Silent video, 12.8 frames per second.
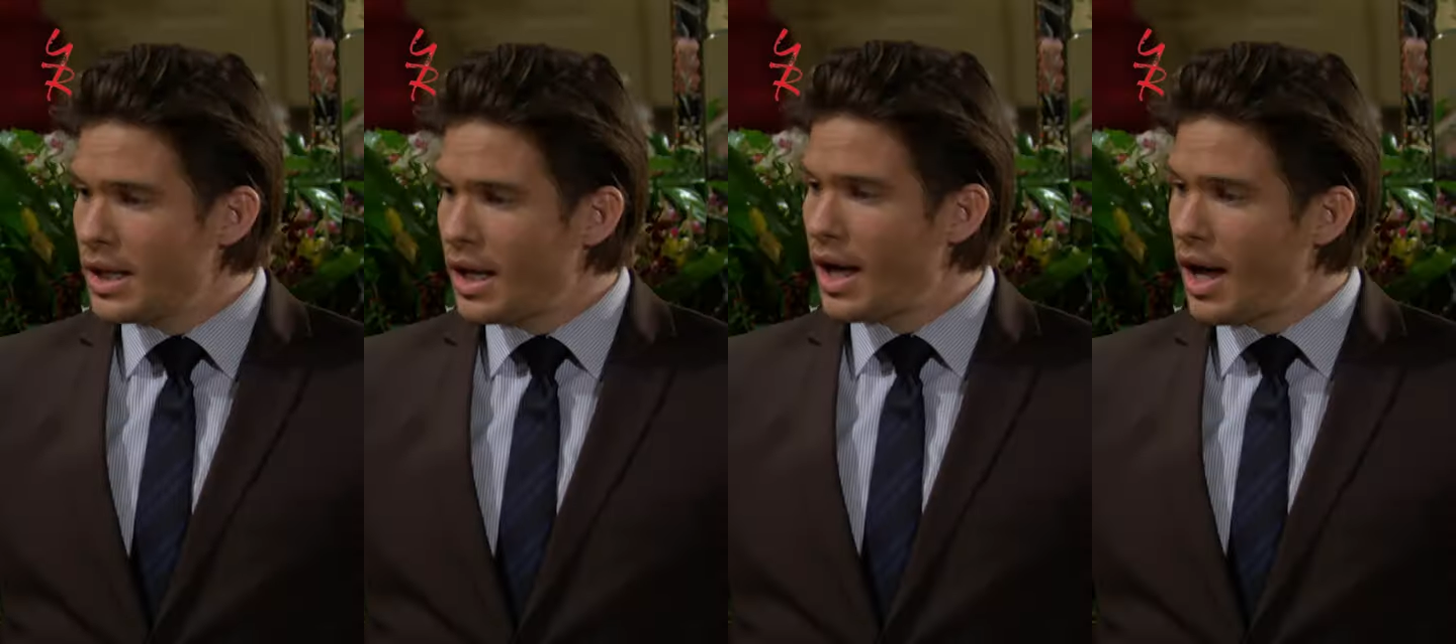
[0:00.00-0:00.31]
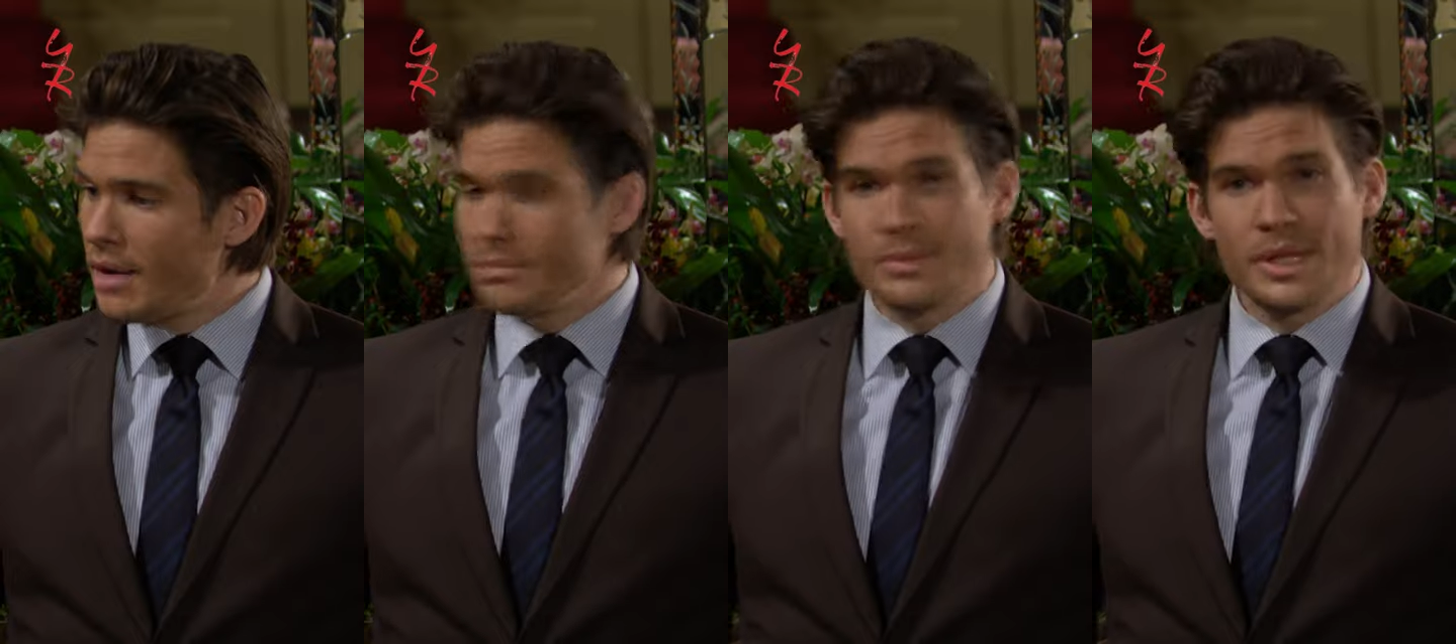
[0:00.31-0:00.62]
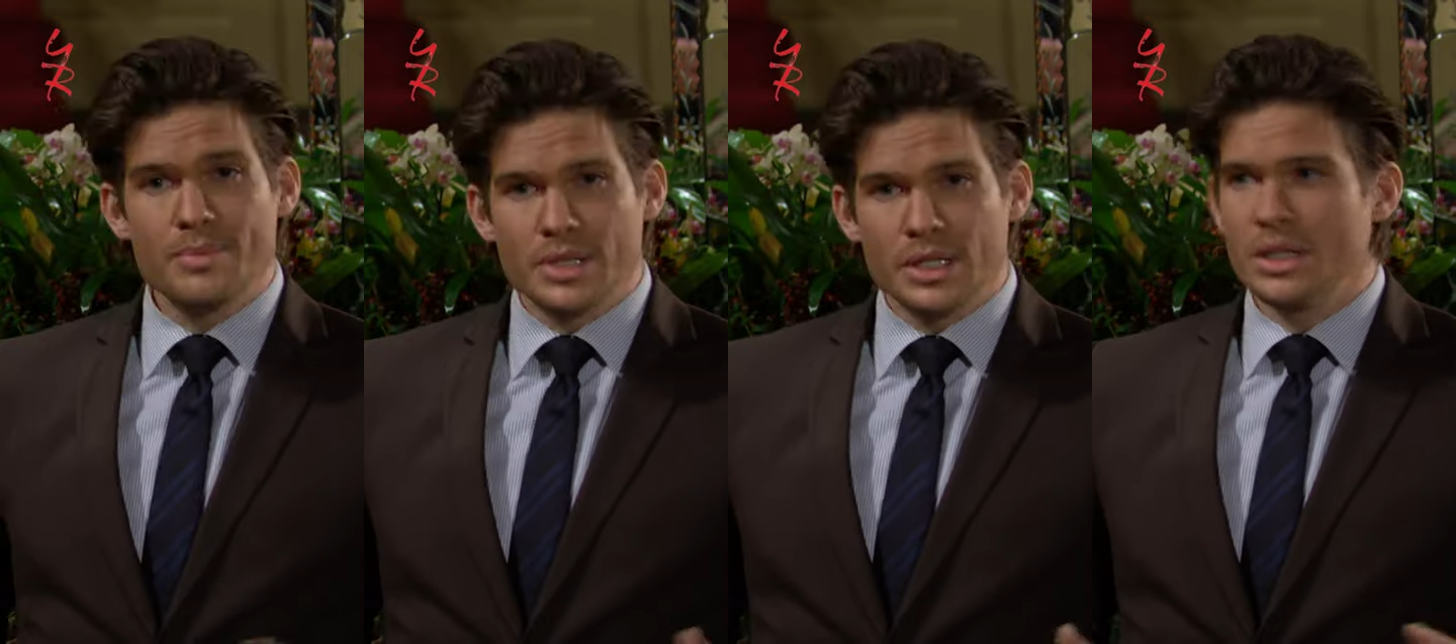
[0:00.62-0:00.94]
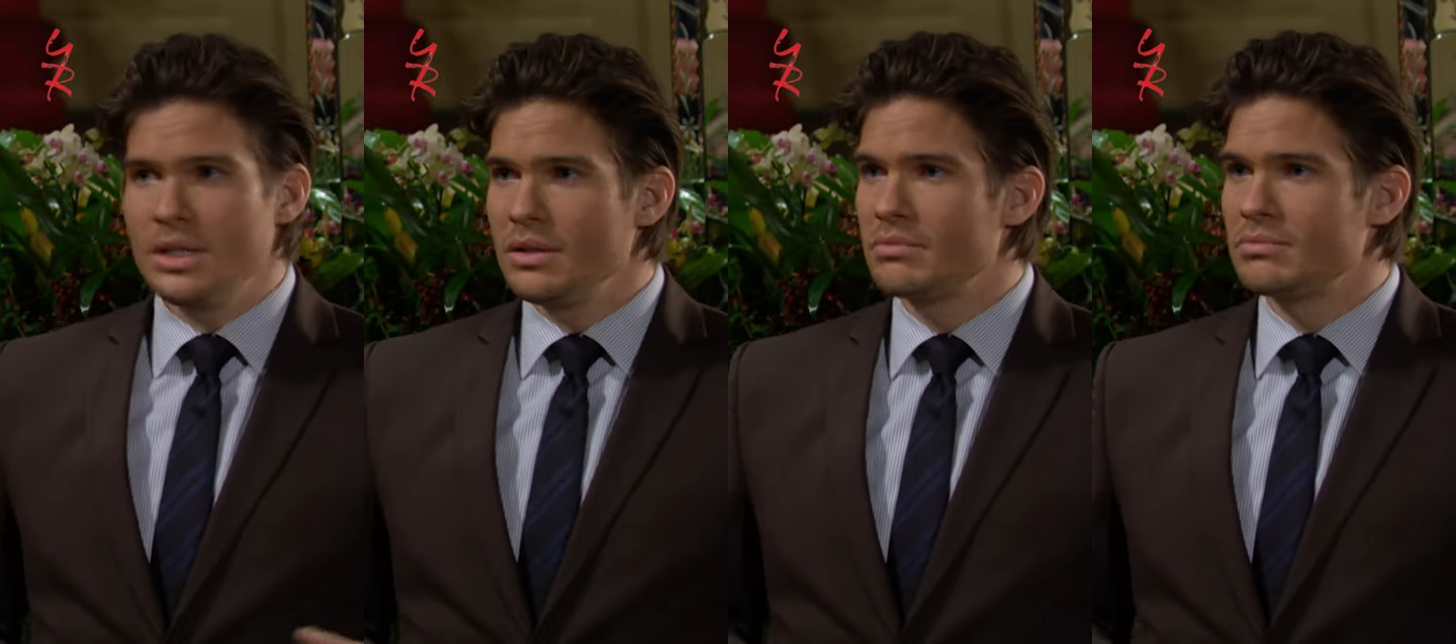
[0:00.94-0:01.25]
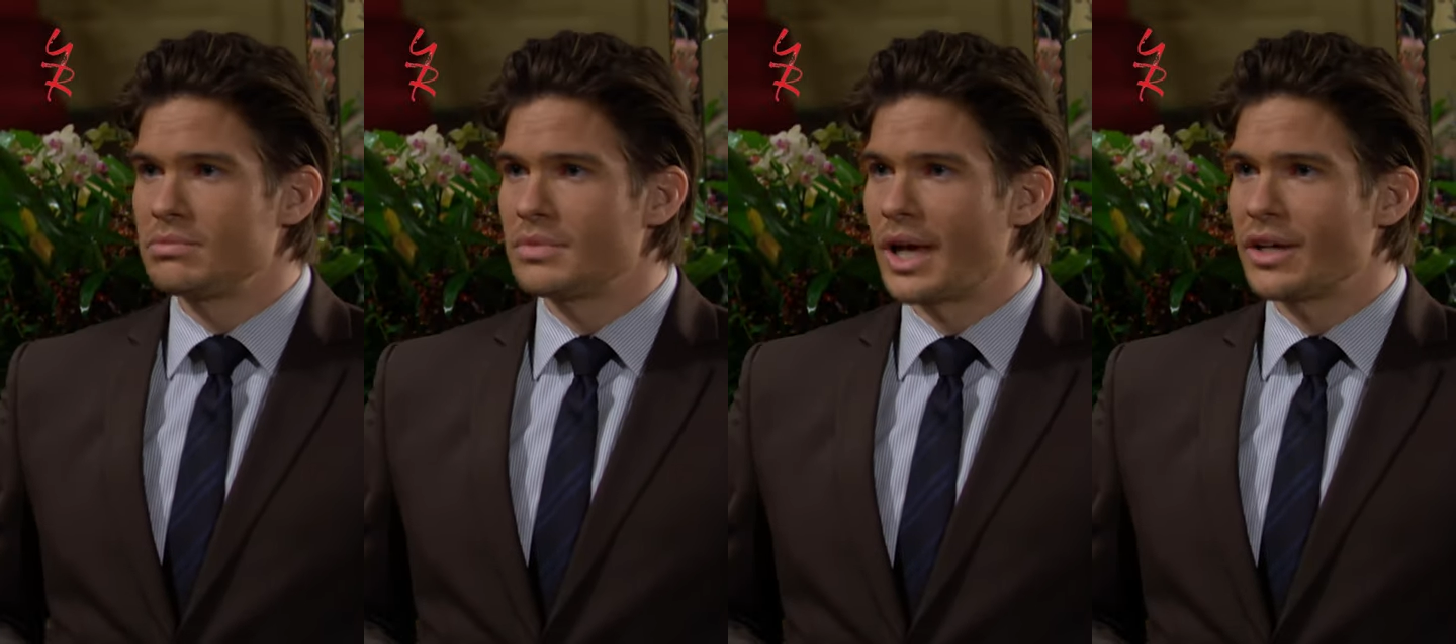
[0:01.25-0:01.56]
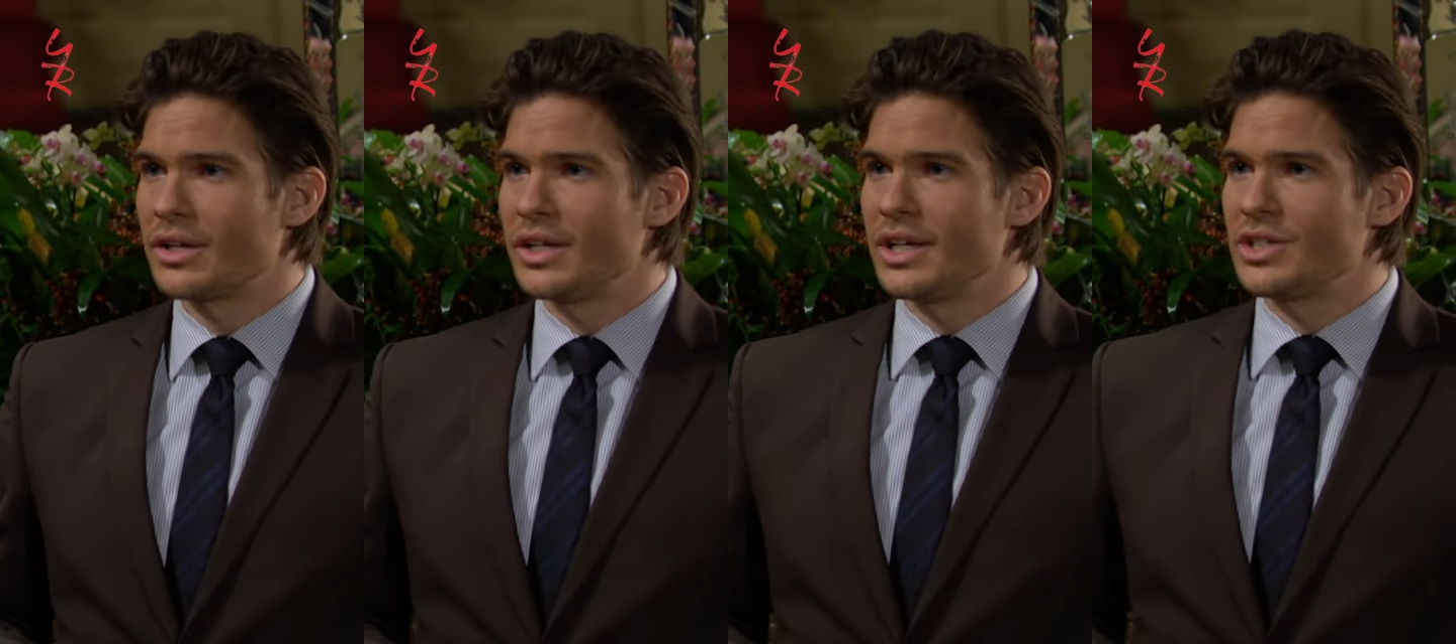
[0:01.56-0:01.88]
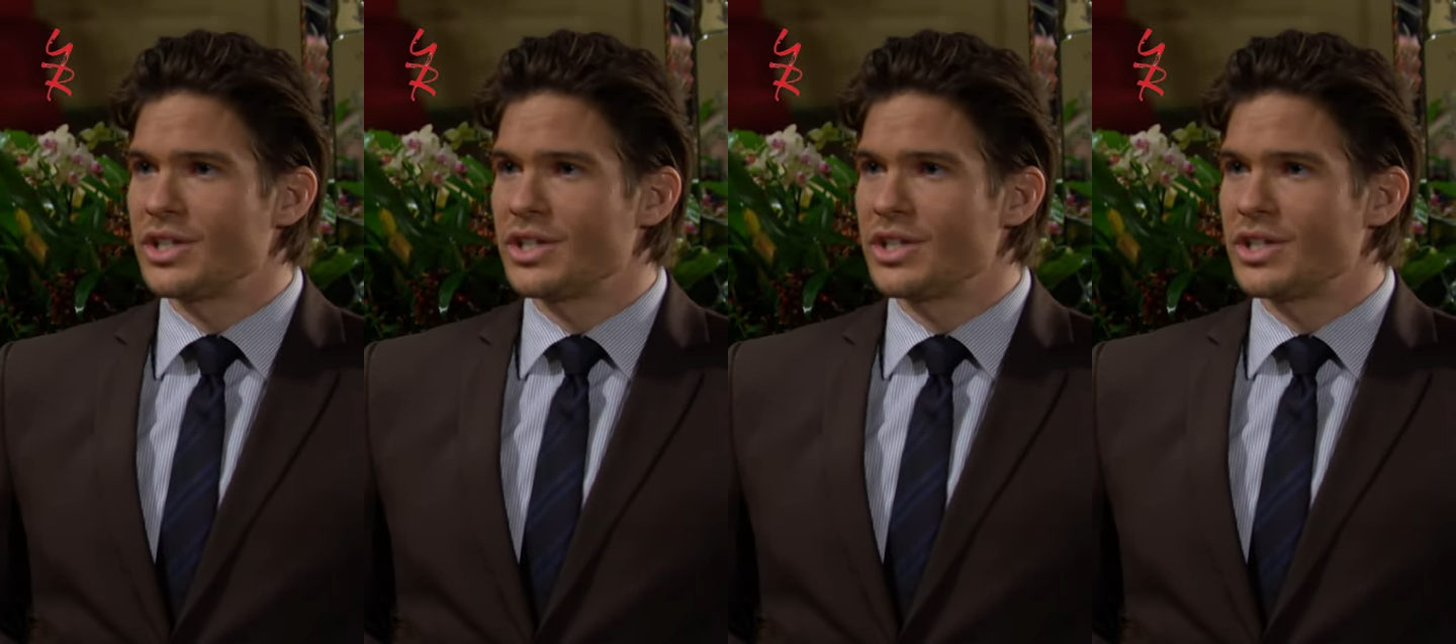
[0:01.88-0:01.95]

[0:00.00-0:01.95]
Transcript: uh, maybe I could get